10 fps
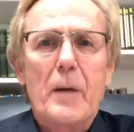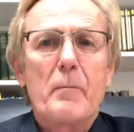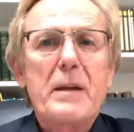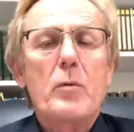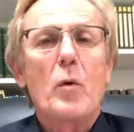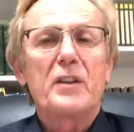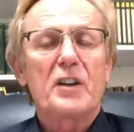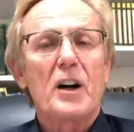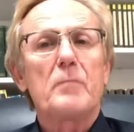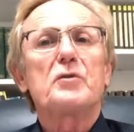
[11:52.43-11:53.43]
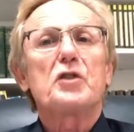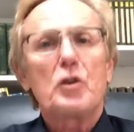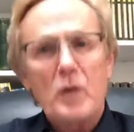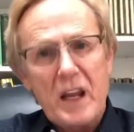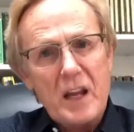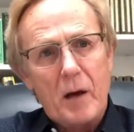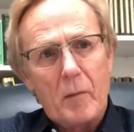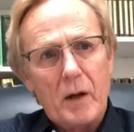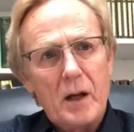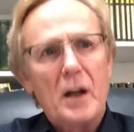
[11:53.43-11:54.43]
People would come to him
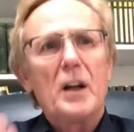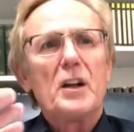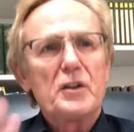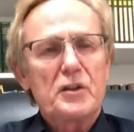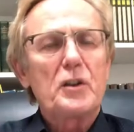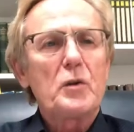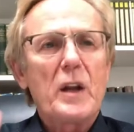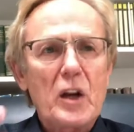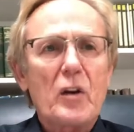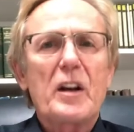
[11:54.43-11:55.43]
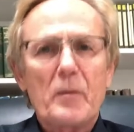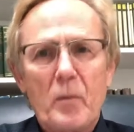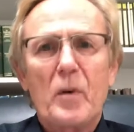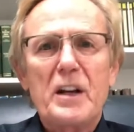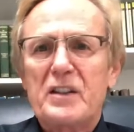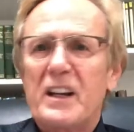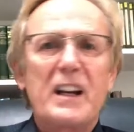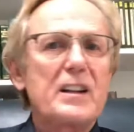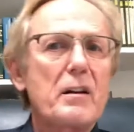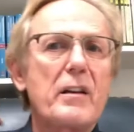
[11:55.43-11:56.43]
to hear him preach. He didn't
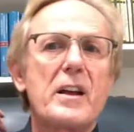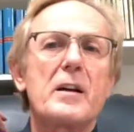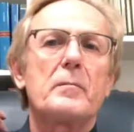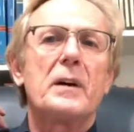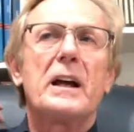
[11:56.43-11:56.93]
go to them.